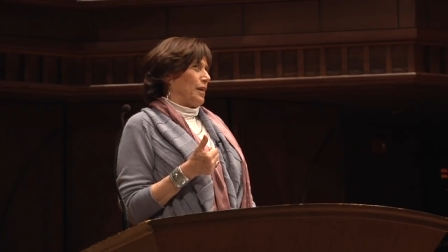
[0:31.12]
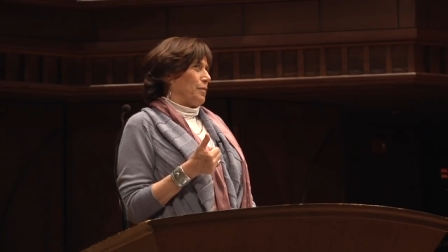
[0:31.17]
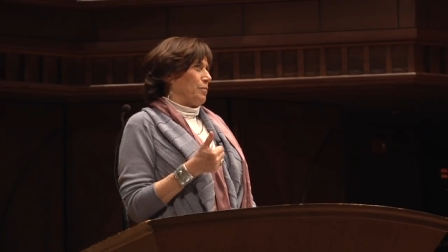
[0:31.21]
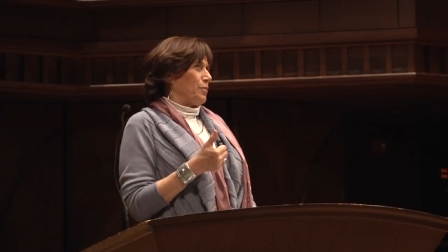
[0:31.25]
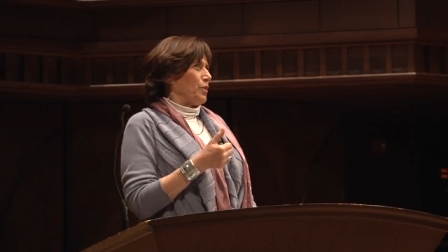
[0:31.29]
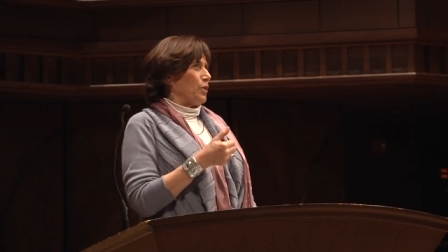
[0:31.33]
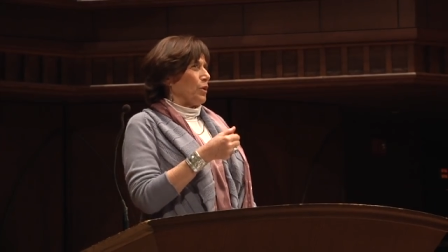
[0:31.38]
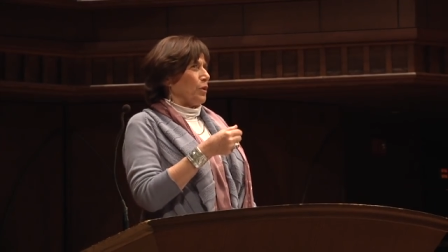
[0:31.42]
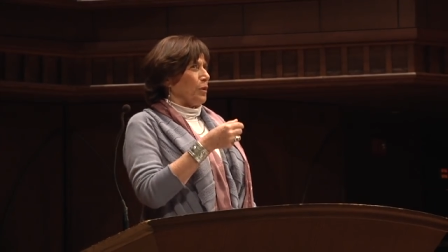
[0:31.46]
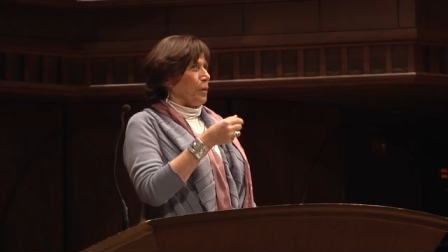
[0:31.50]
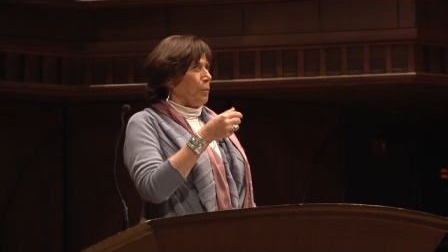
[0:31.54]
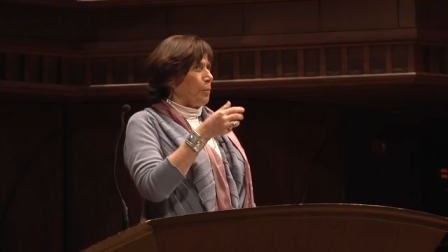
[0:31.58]

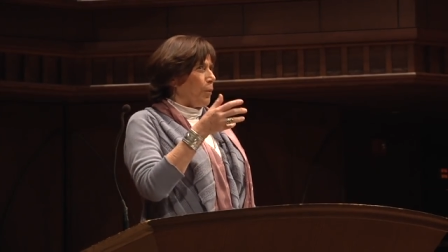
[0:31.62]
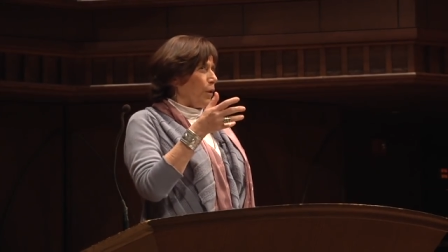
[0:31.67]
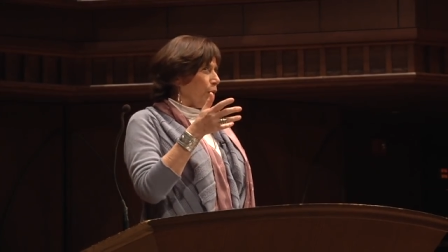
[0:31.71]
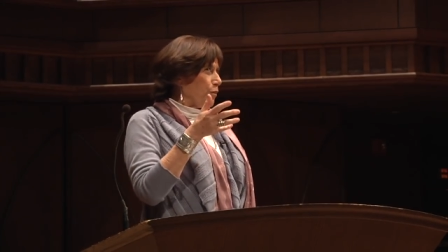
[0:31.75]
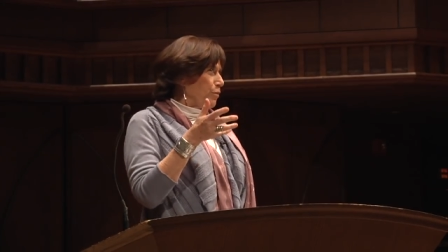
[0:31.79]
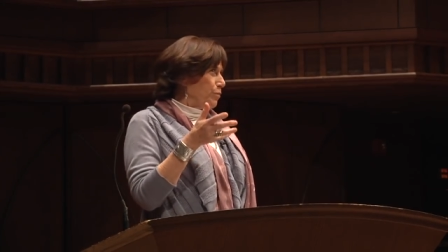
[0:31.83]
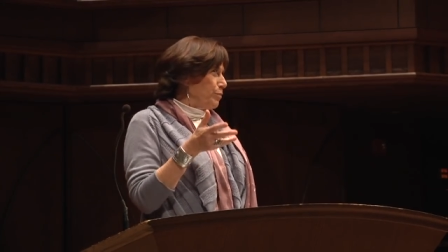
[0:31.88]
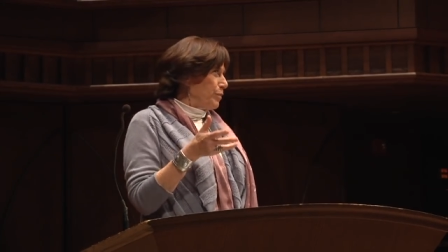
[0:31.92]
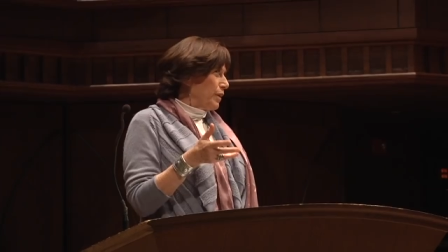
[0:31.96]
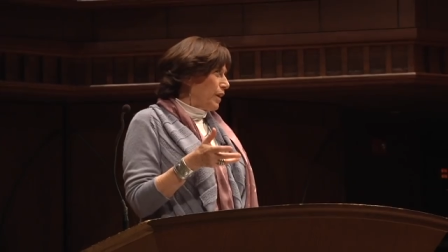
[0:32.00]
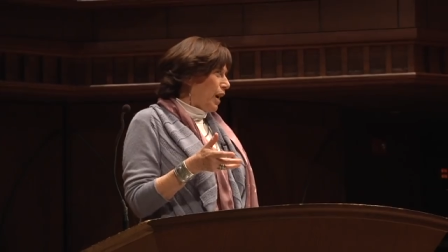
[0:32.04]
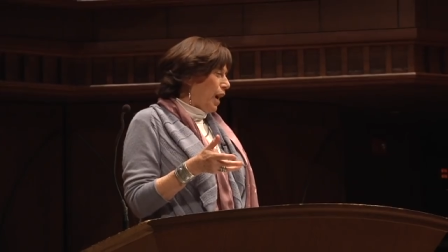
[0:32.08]
you know, apart
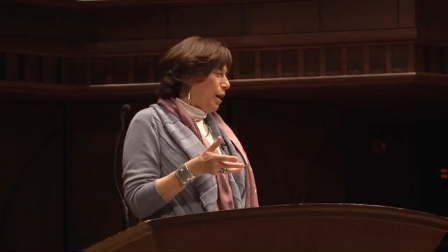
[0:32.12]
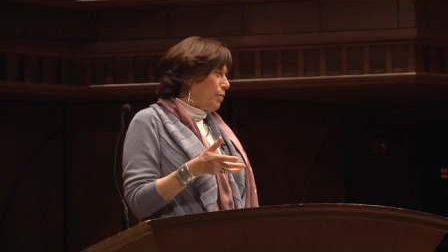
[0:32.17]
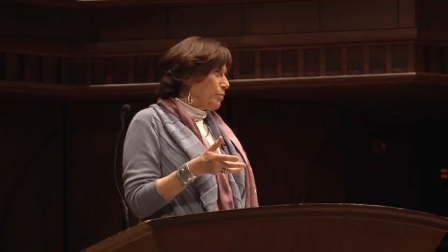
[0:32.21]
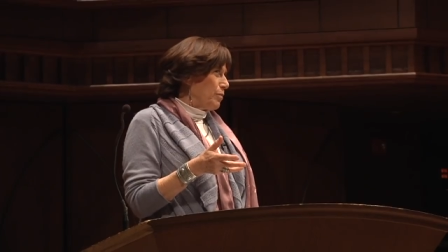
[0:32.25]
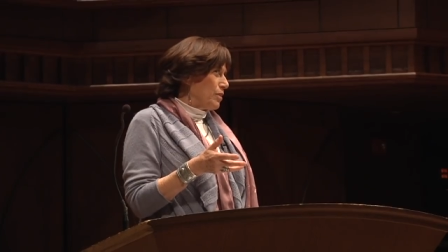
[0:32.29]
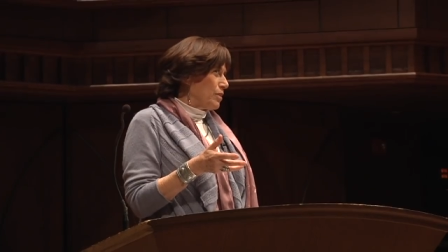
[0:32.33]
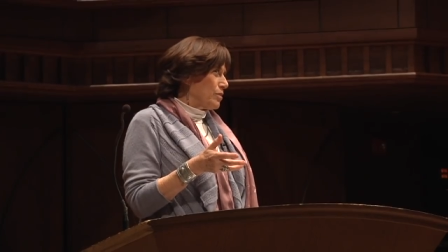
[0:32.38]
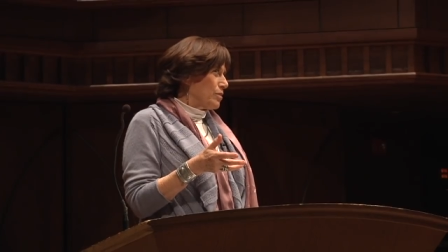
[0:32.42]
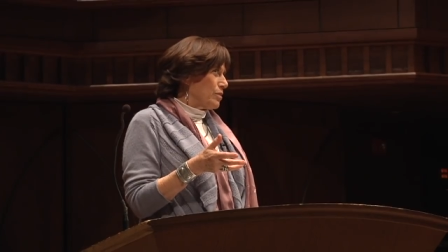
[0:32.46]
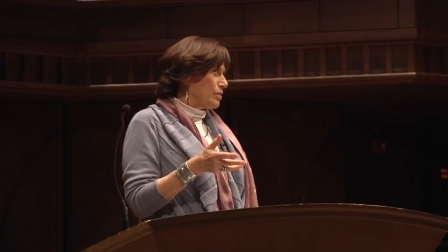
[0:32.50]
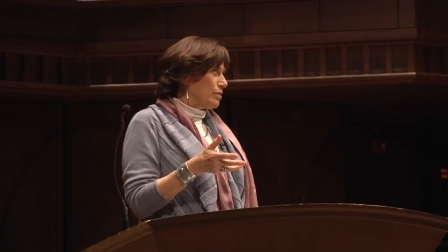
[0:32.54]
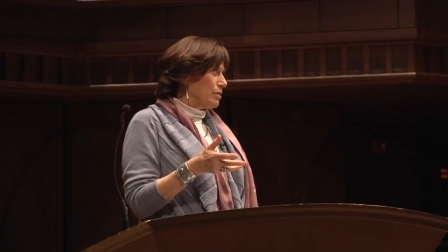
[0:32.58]
from the
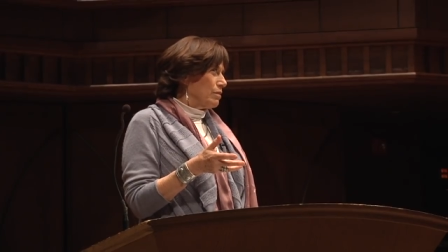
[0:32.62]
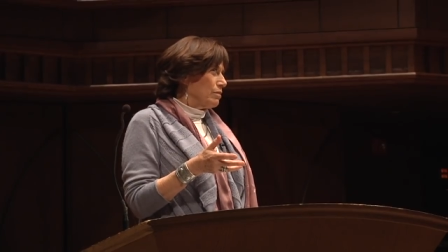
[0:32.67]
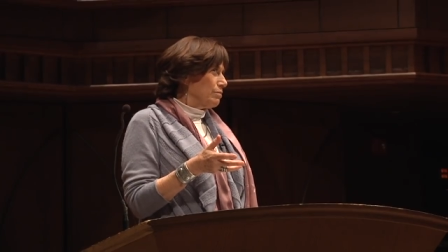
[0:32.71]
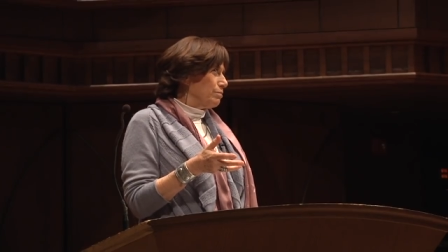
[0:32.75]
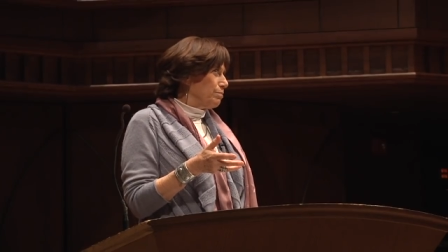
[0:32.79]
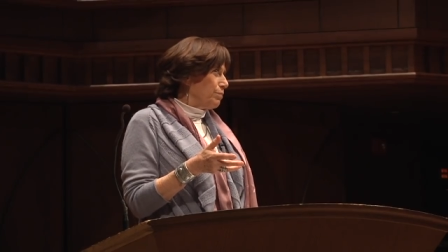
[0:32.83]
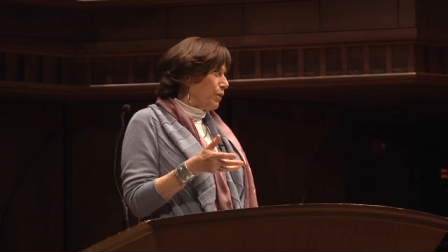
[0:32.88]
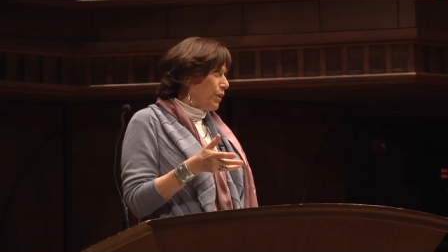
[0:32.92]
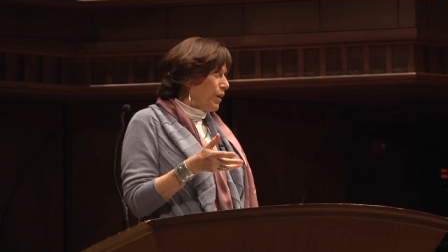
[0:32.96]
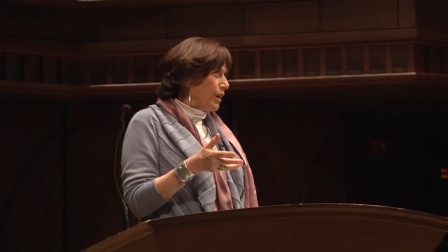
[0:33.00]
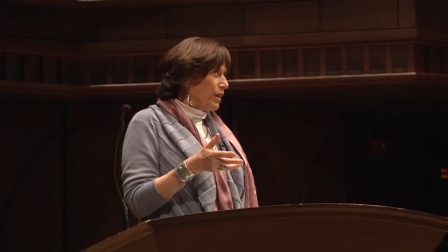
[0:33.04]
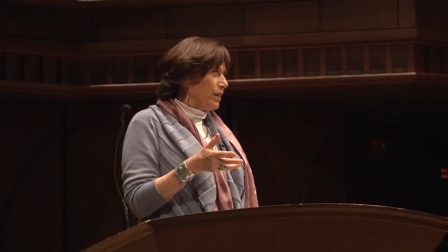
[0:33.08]
Communist
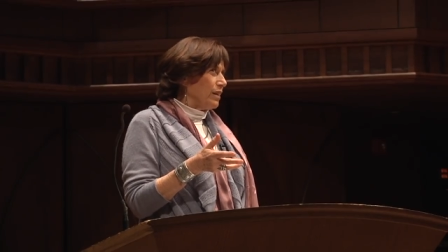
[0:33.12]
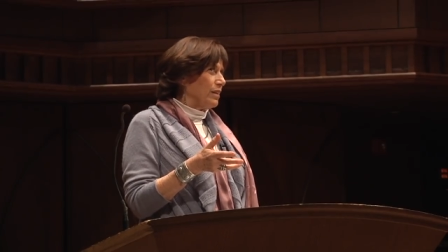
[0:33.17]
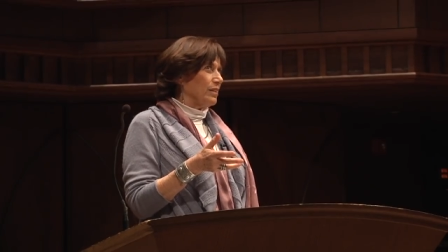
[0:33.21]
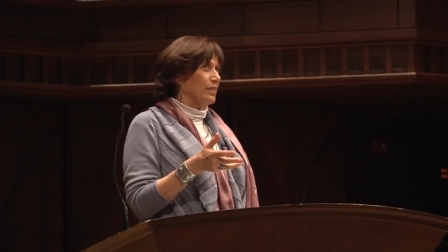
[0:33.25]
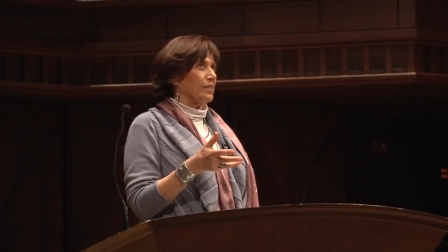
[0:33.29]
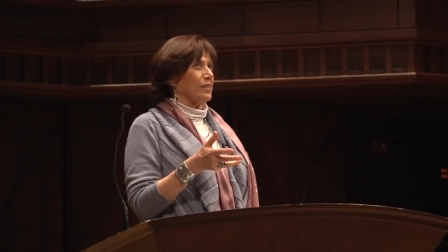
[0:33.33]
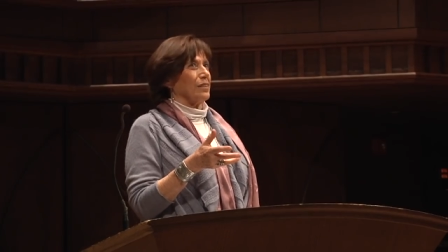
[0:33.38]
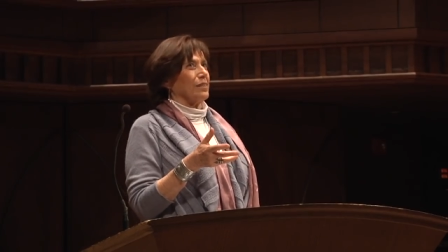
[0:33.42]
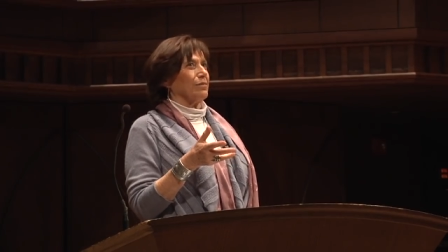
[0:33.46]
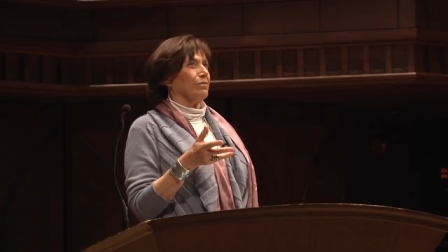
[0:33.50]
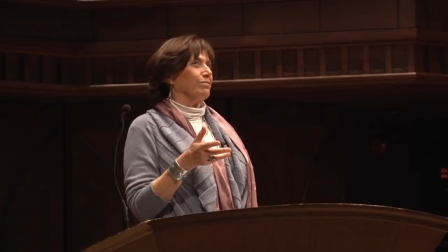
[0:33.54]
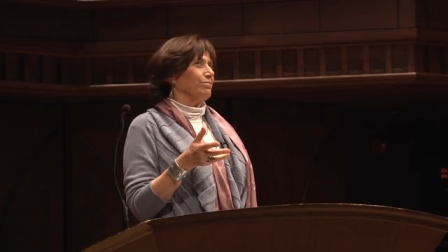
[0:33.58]
Party's